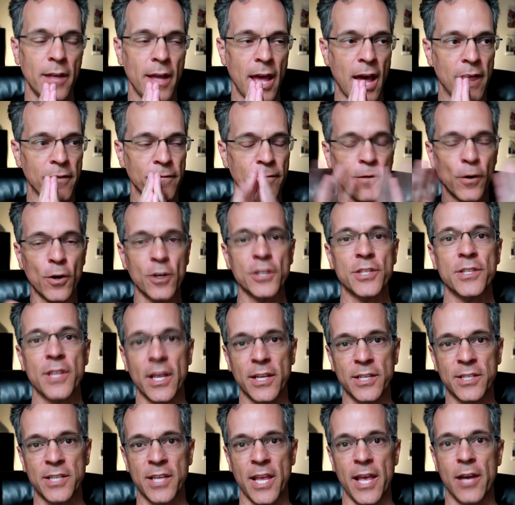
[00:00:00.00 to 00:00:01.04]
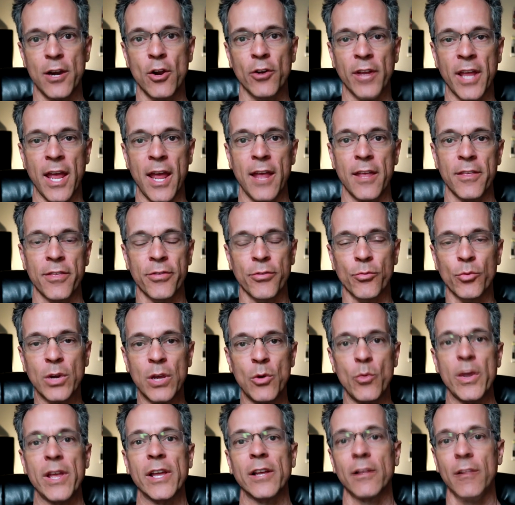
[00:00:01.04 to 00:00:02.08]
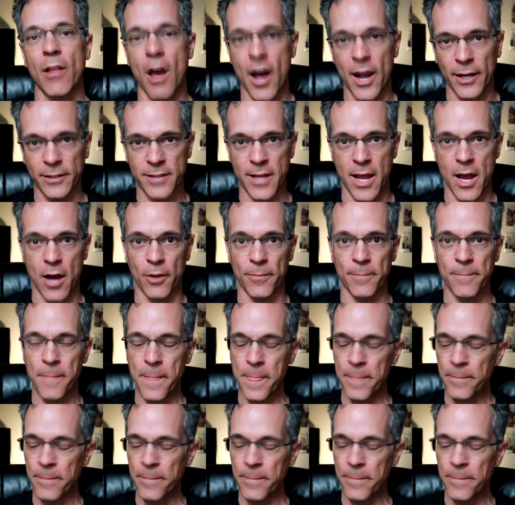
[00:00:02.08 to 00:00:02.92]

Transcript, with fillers: at first they said, okay, 3-week lockdown.